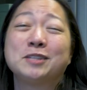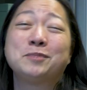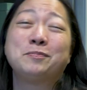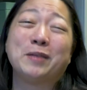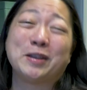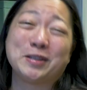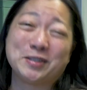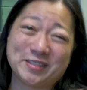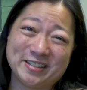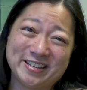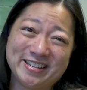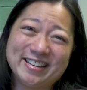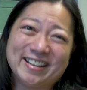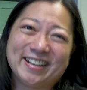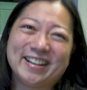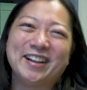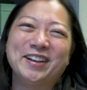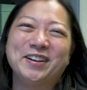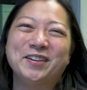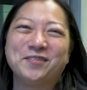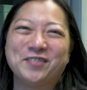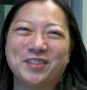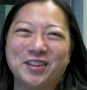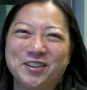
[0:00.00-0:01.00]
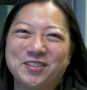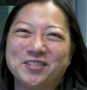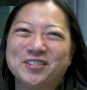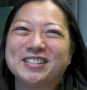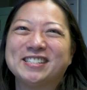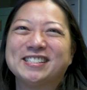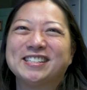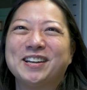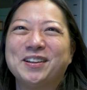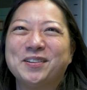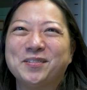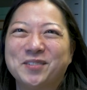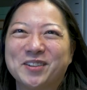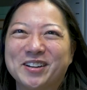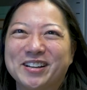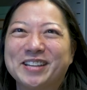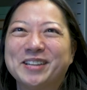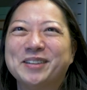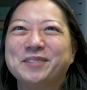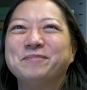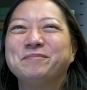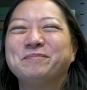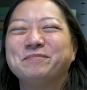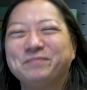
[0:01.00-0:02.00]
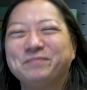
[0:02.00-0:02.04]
especially in the kind of countries that I work in.